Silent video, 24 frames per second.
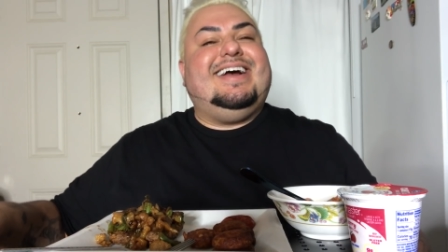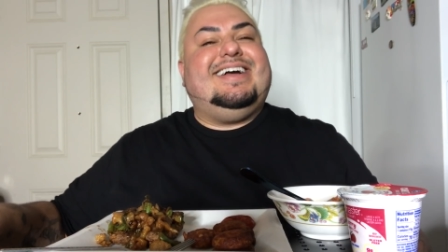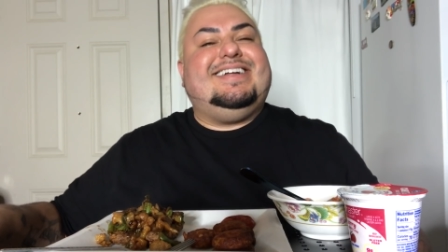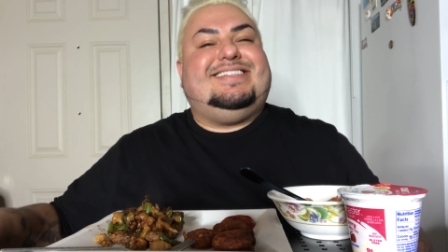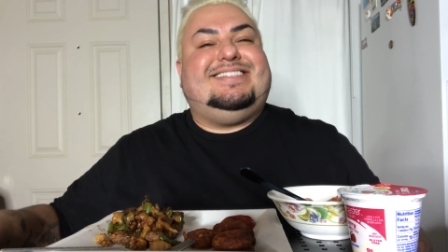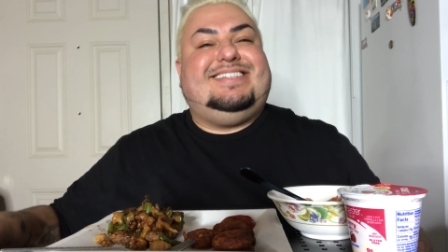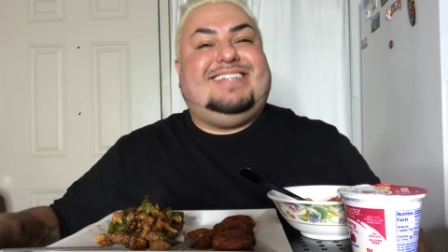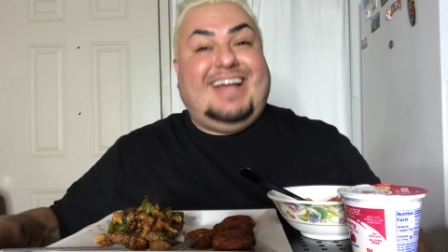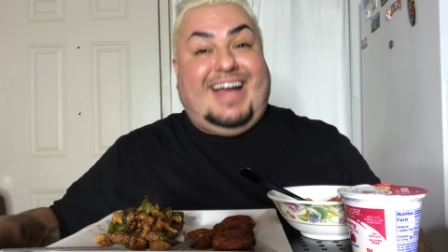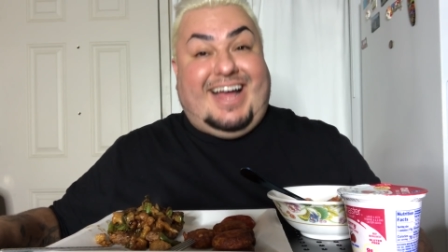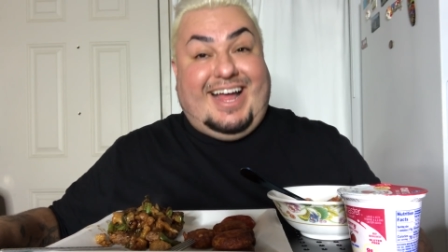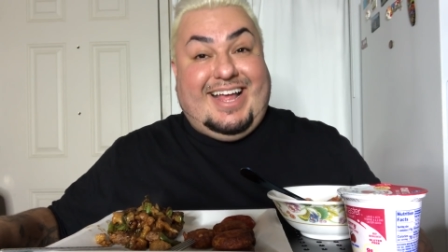
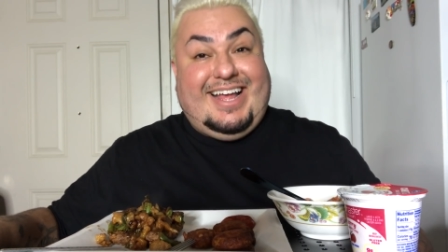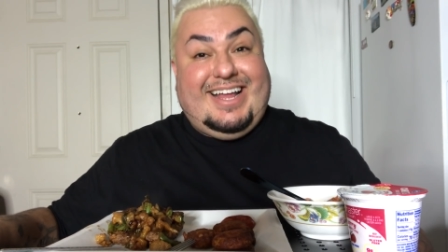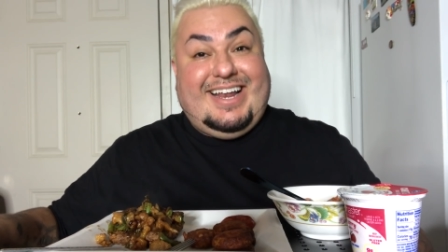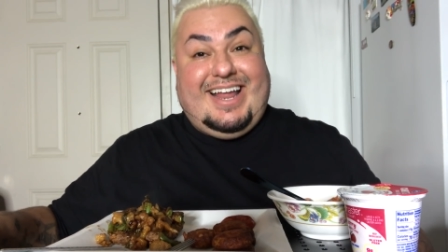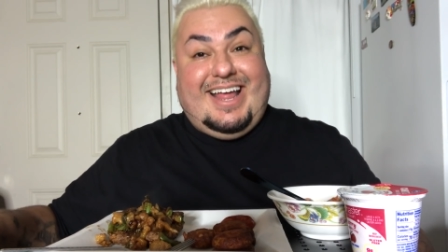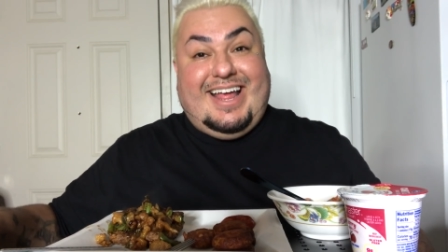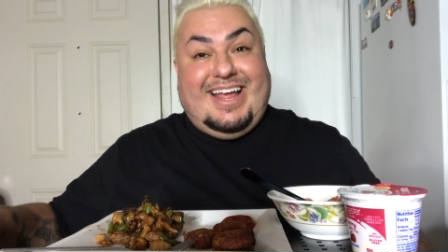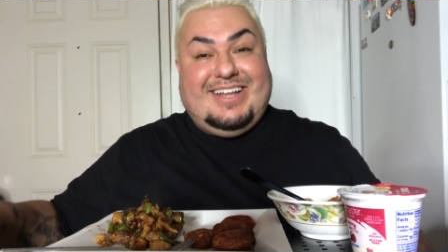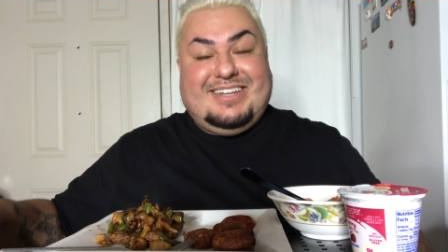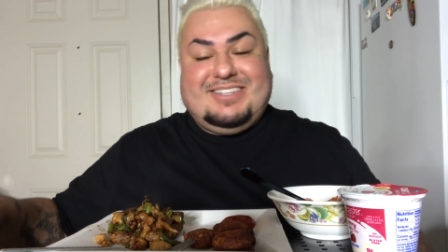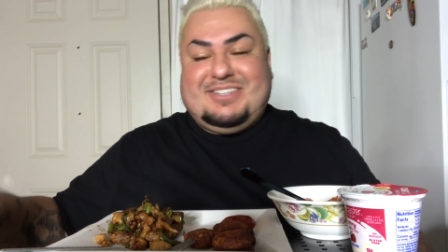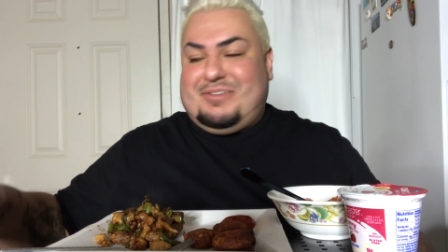Diet
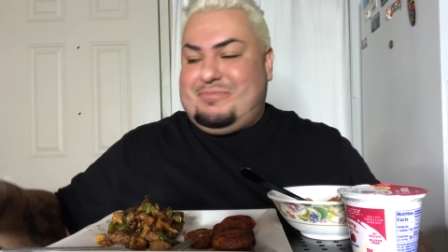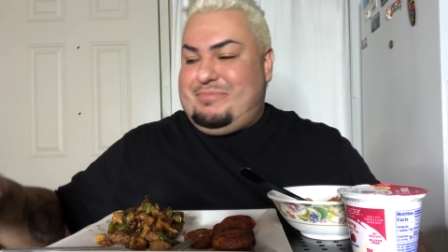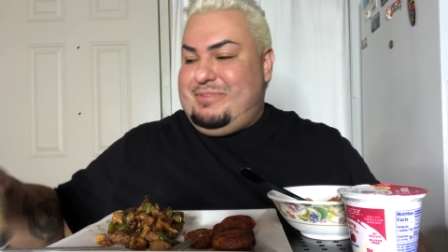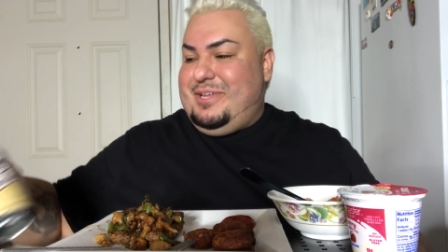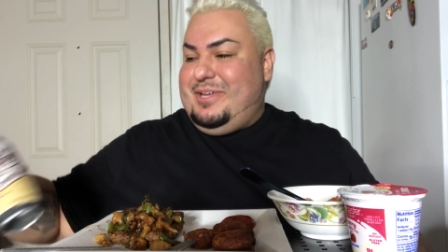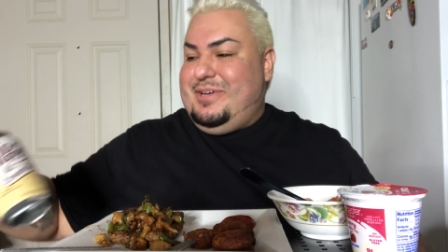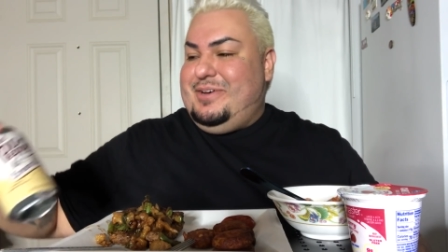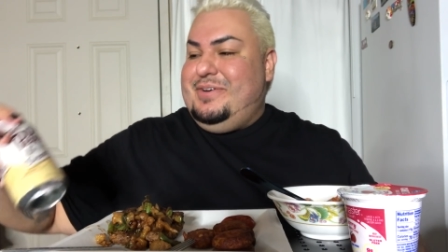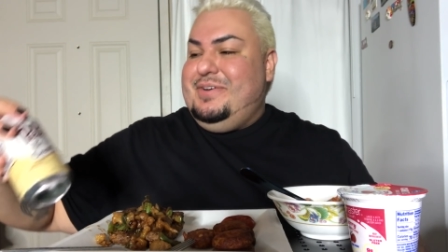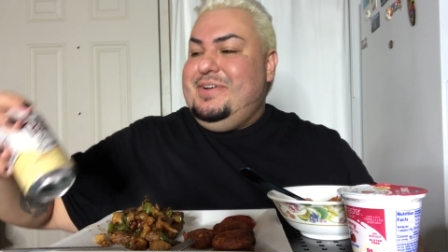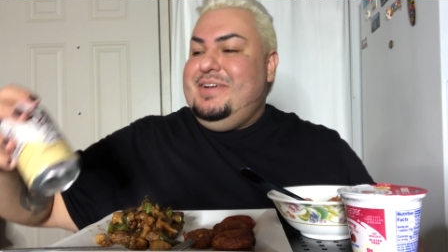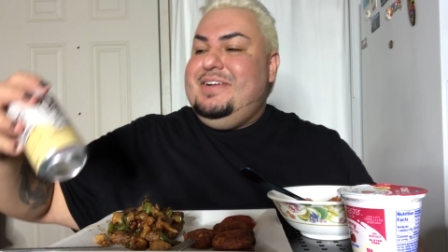
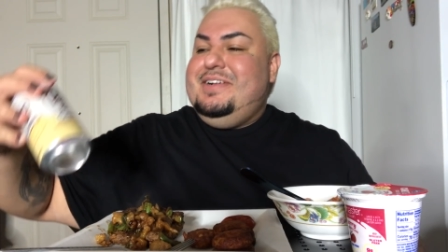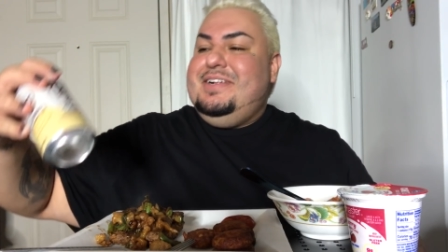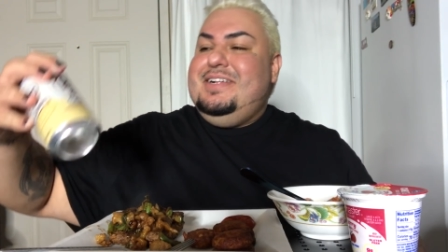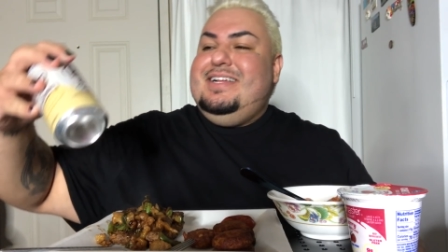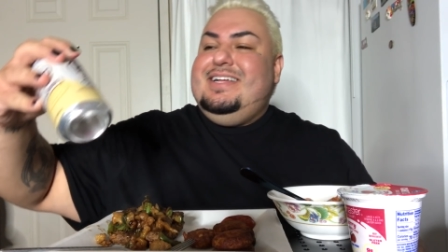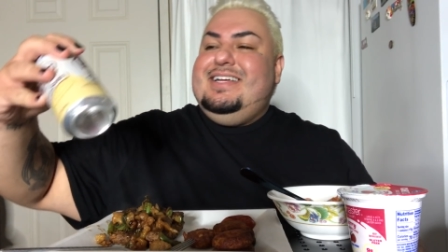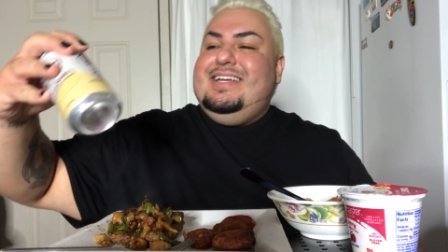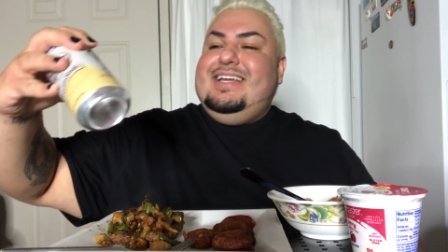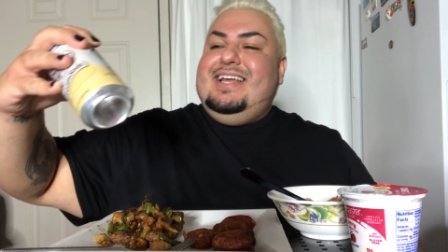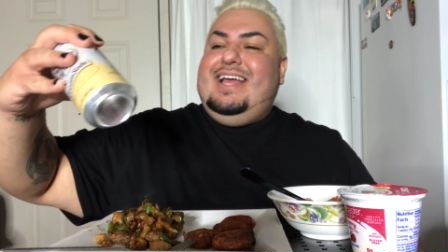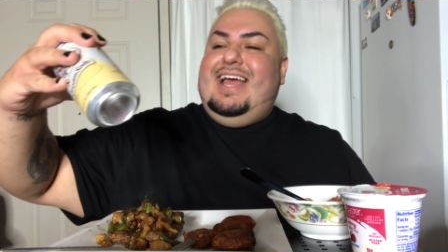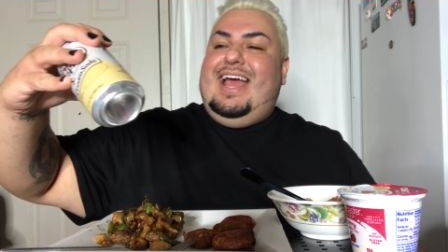A&W
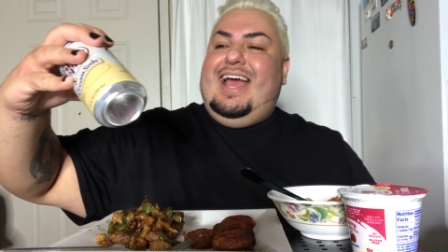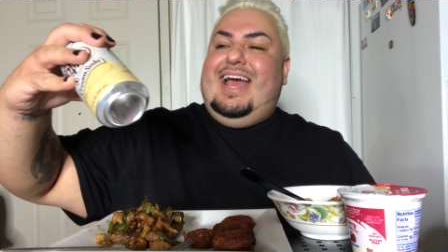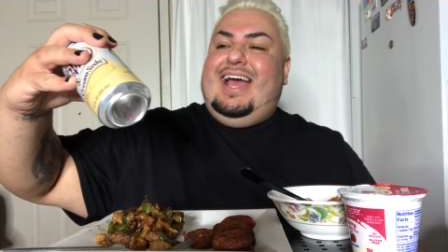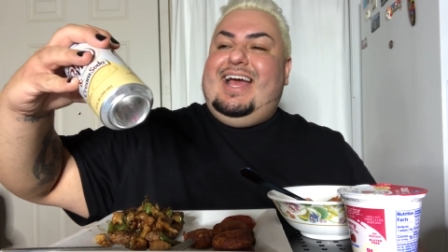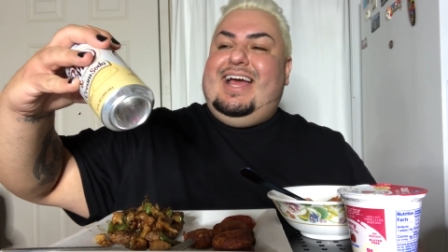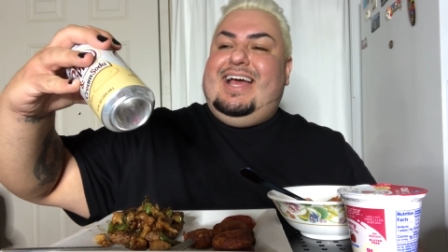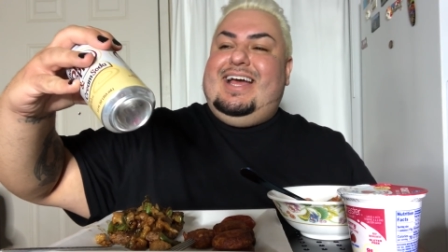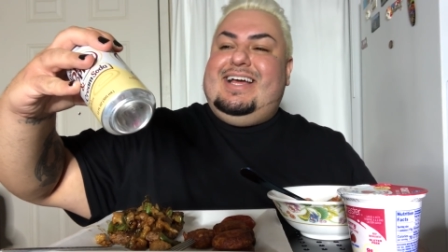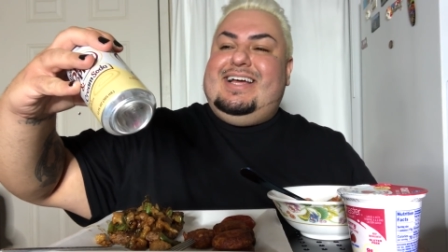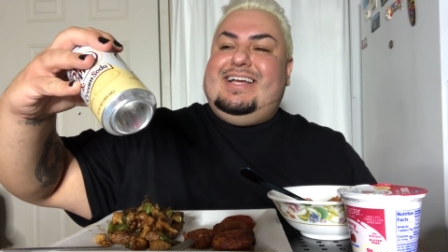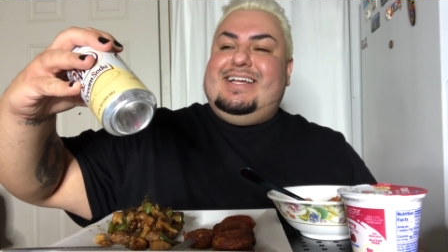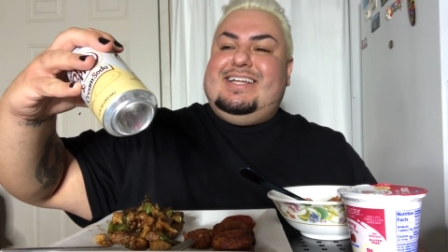
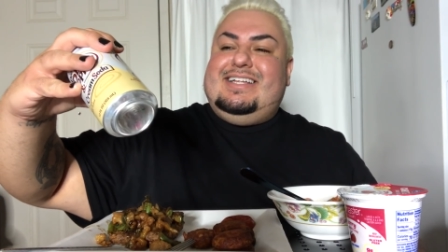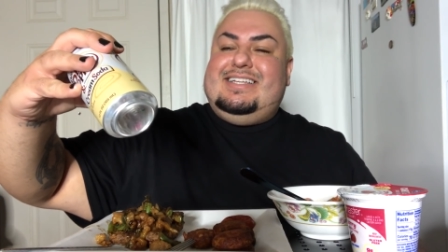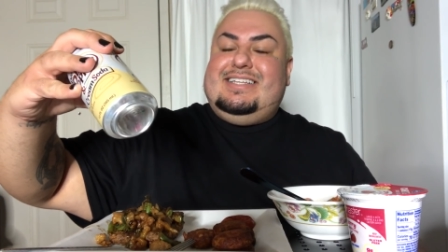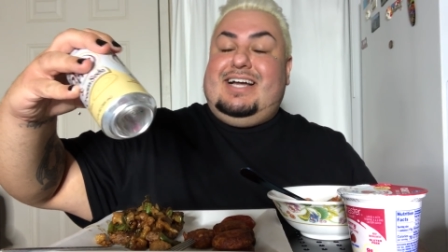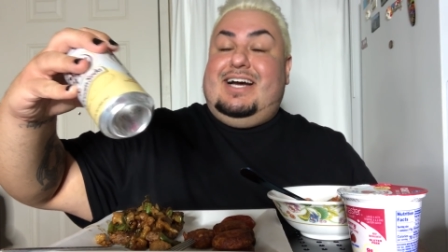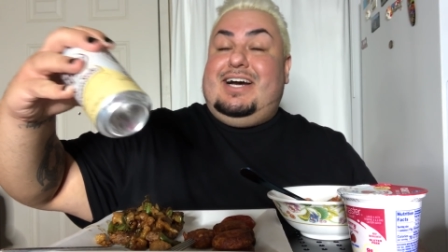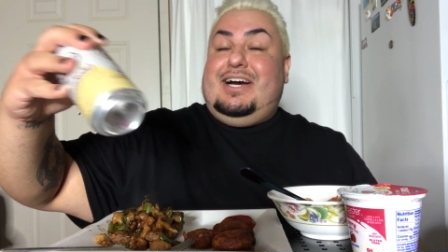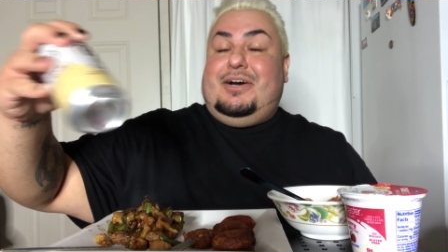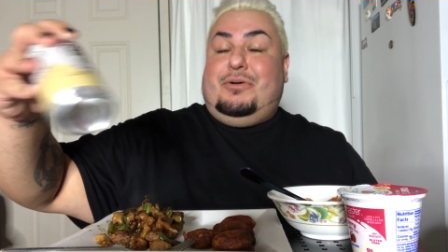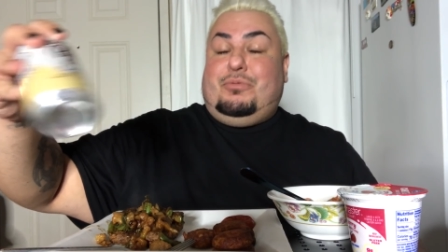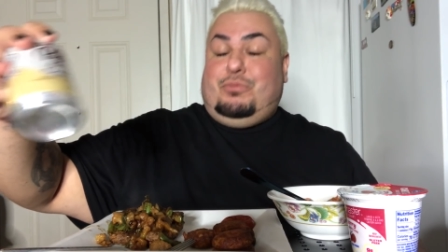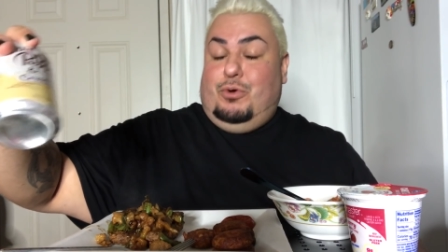
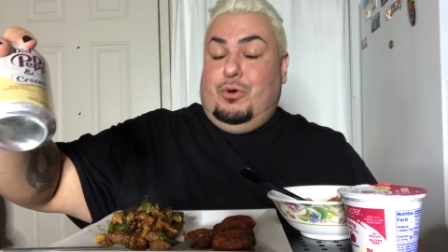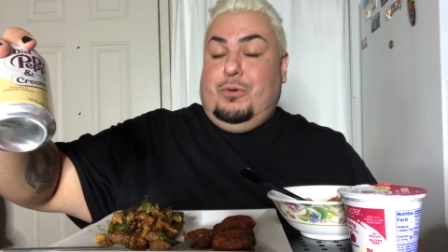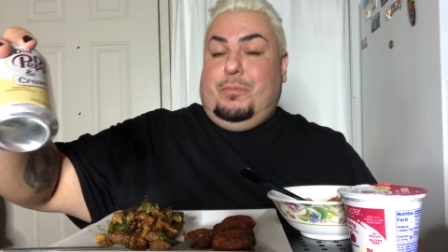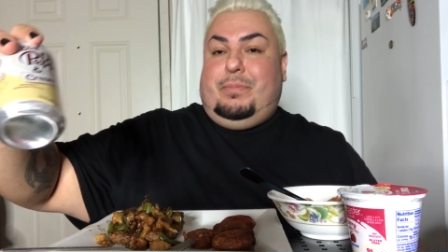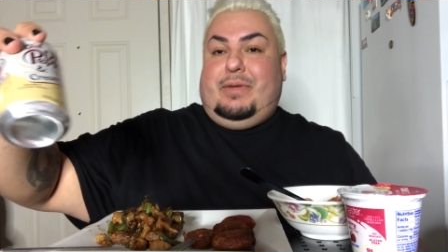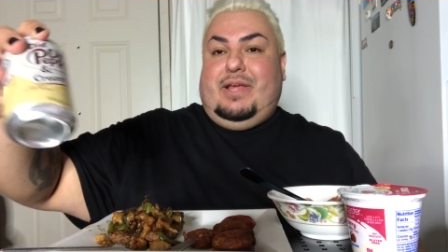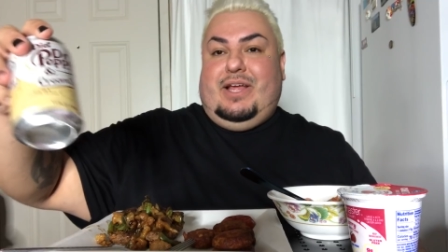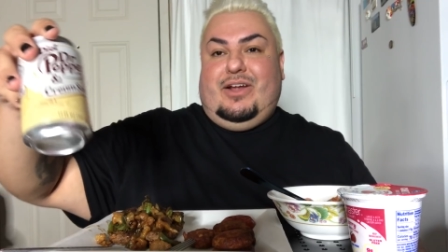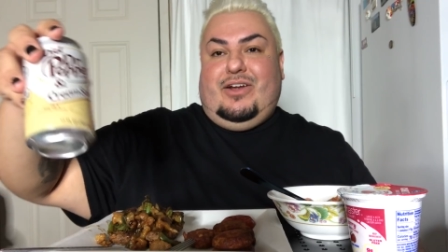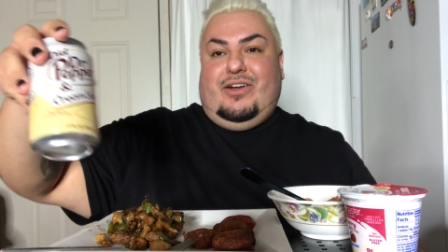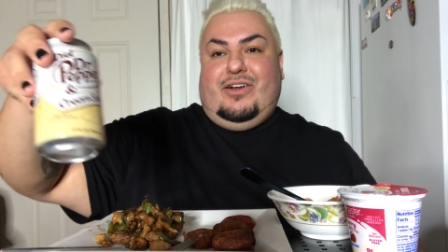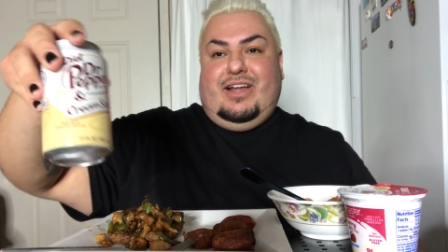and root
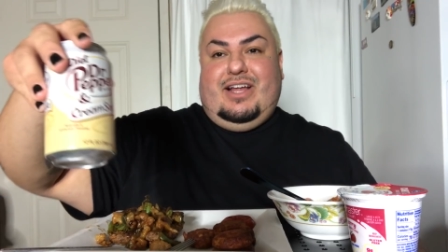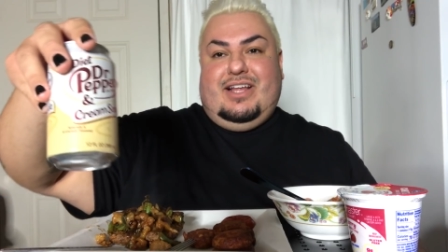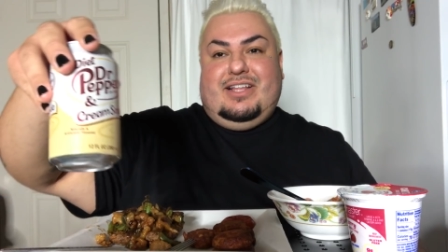beer